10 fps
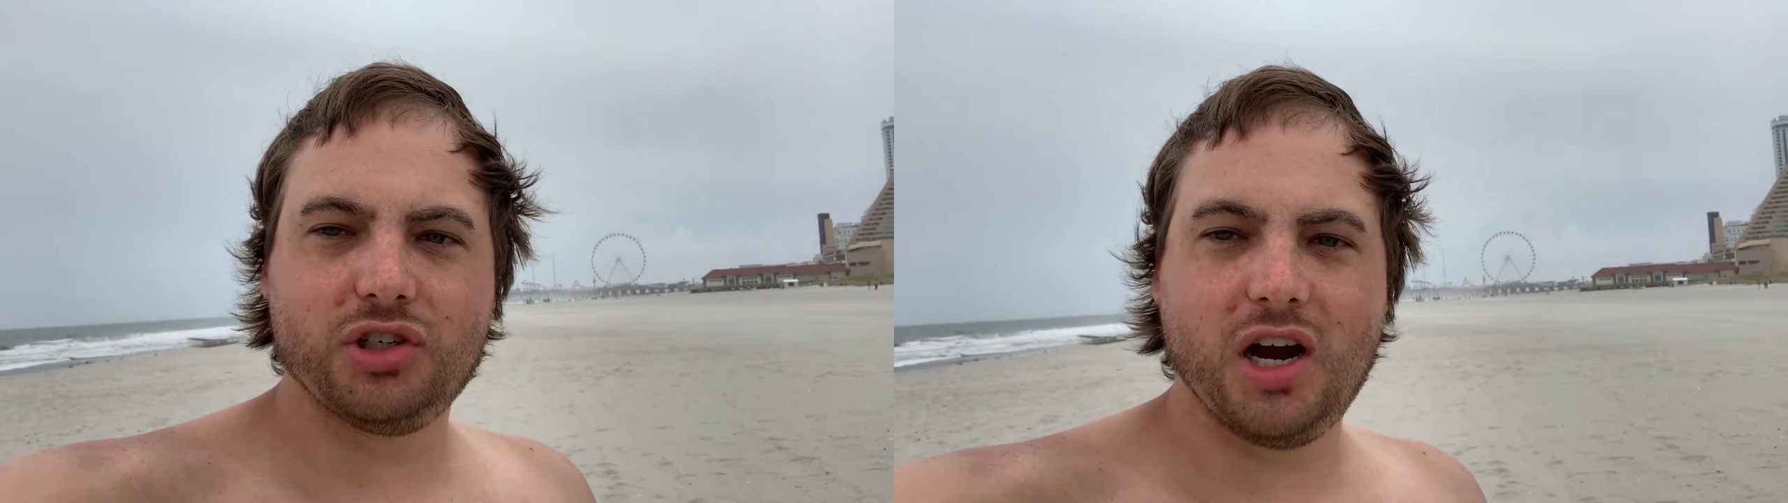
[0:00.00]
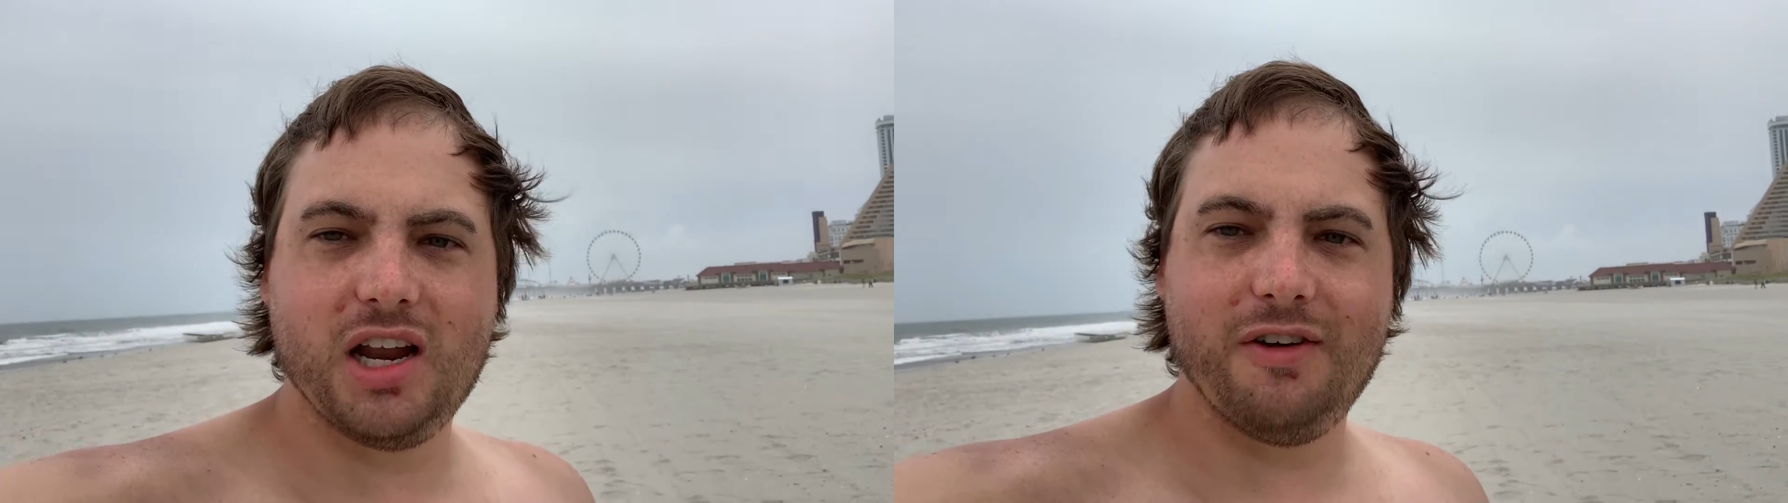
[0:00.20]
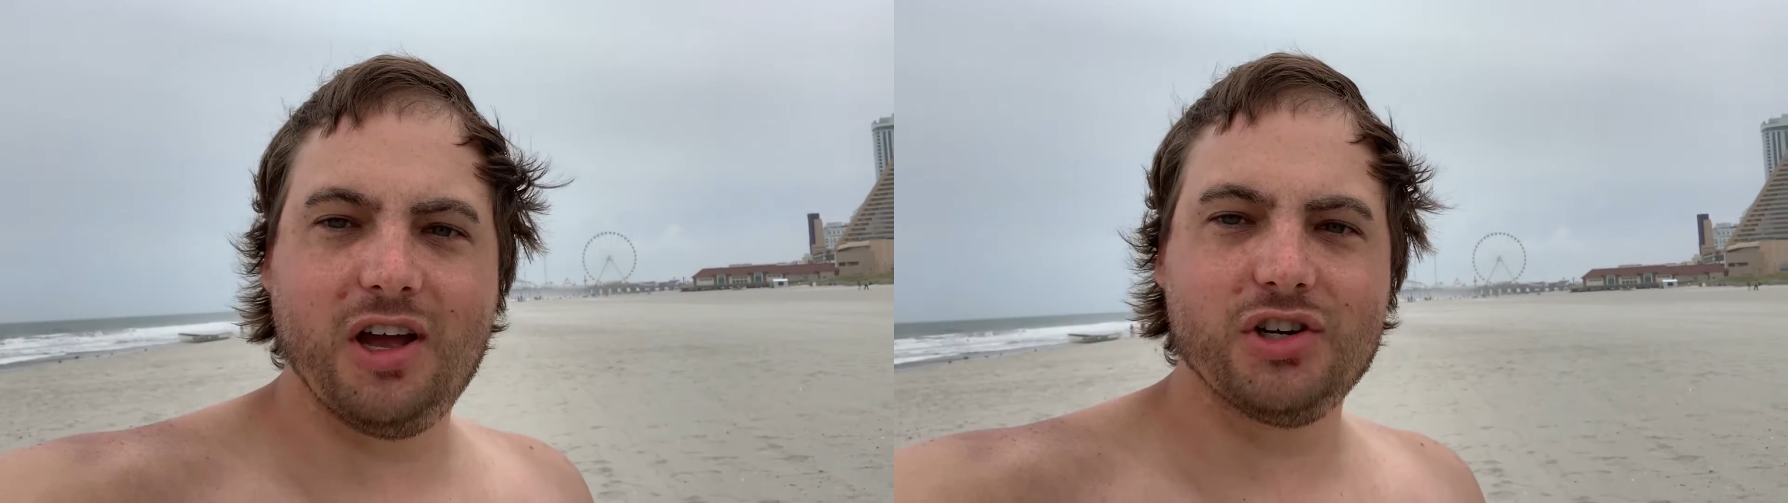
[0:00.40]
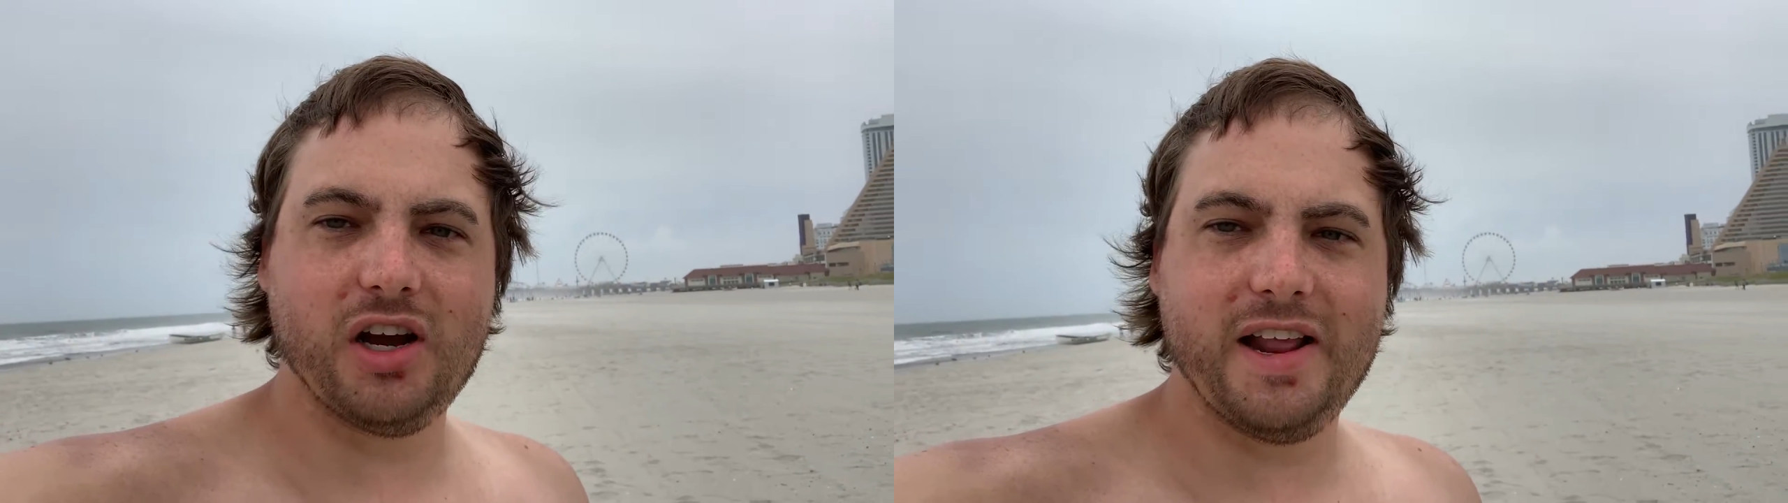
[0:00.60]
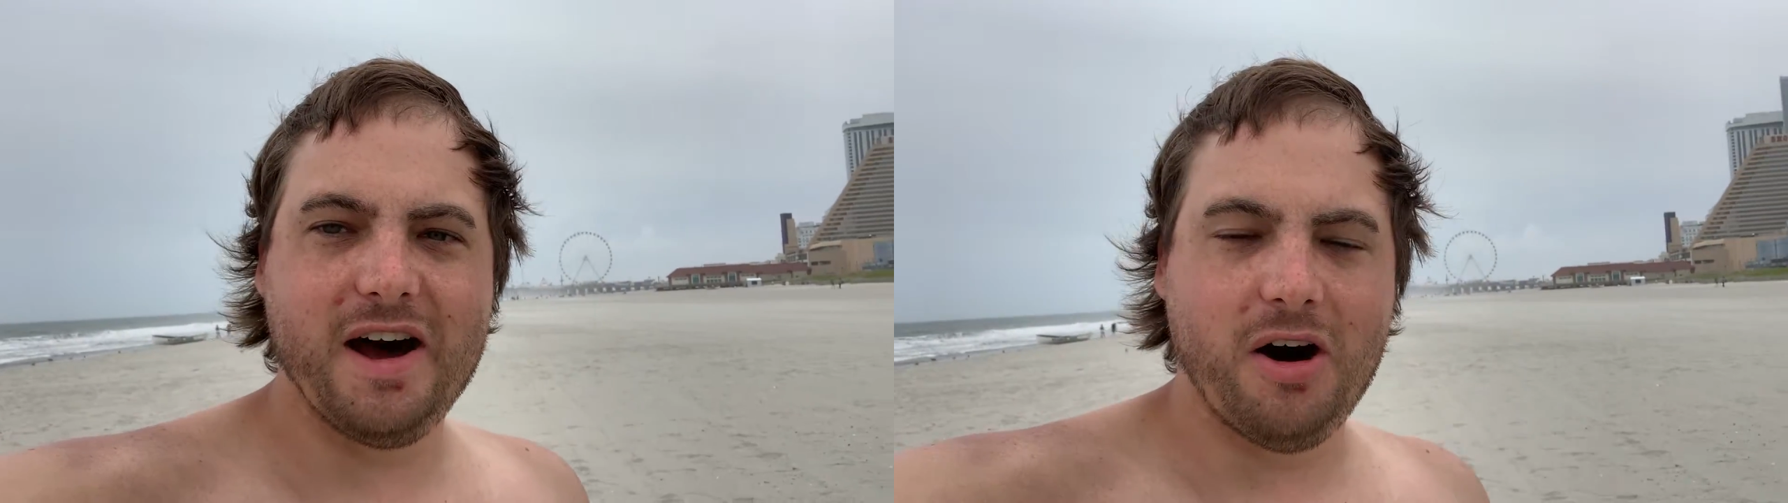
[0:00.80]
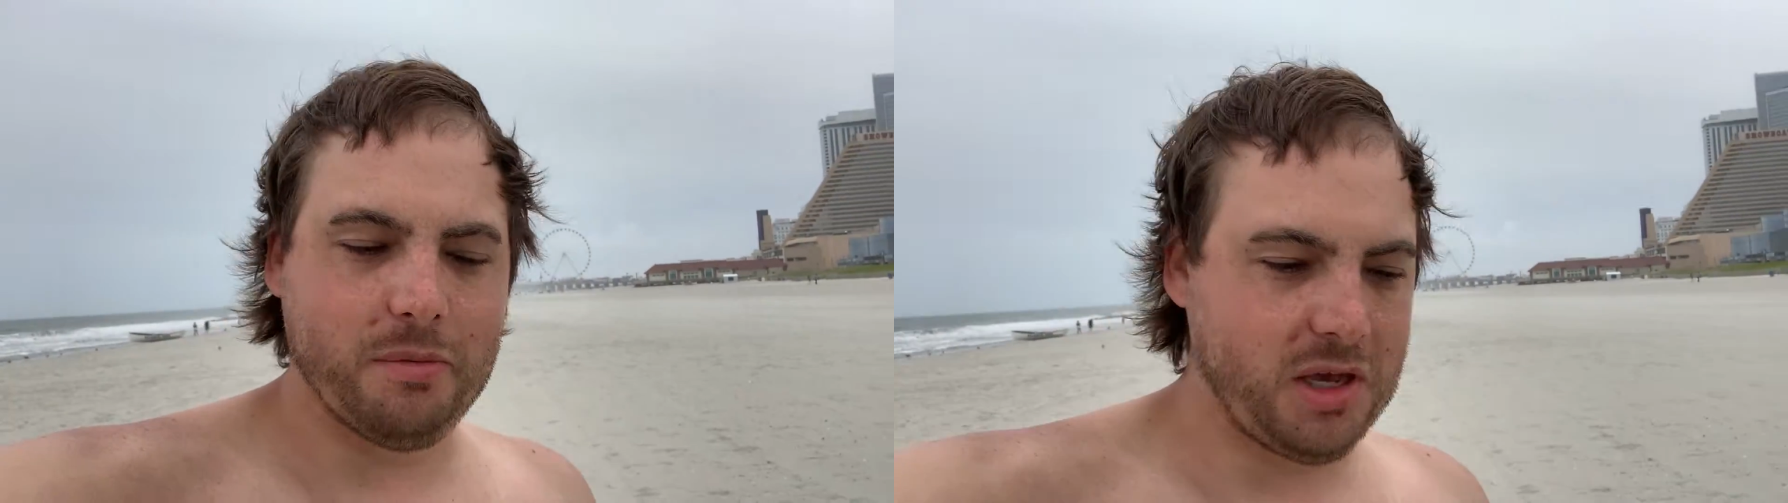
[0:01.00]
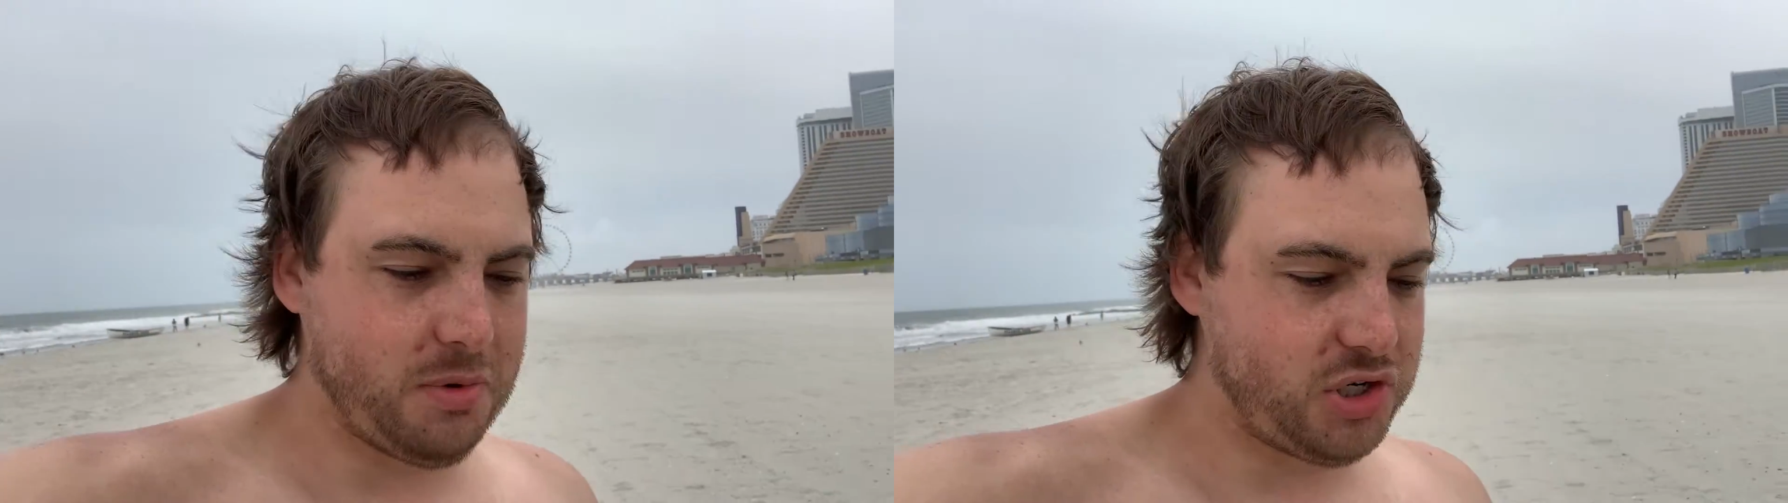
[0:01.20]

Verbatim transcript: I tried to have Adrianna help me,